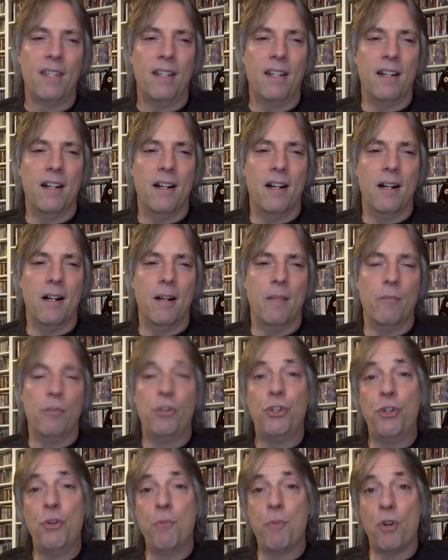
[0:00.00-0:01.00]
Um,
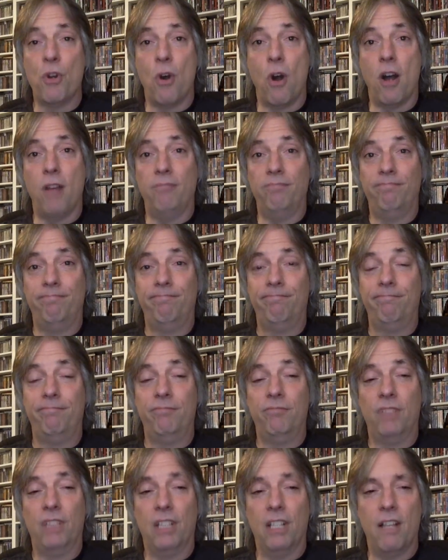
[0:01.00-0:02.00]
Supernaut,
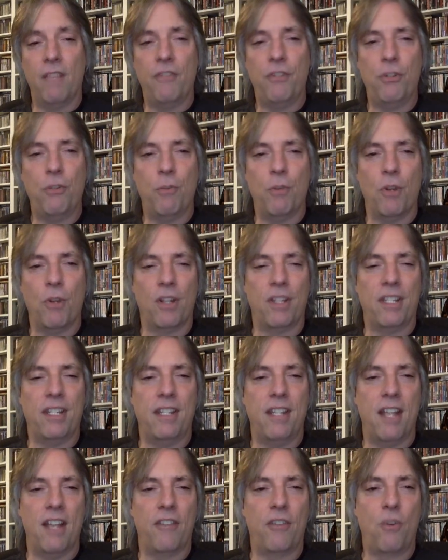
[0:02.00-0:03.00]
love Supernaut to
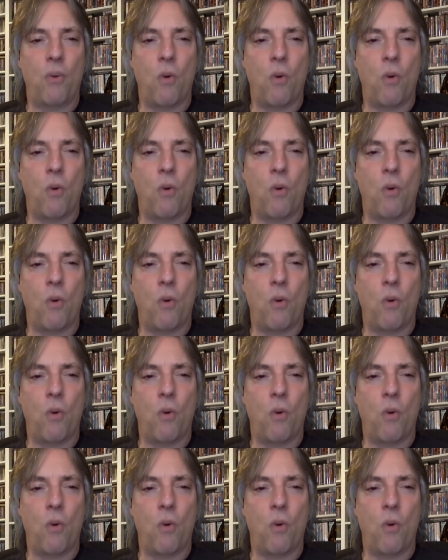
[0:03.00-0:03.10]
death.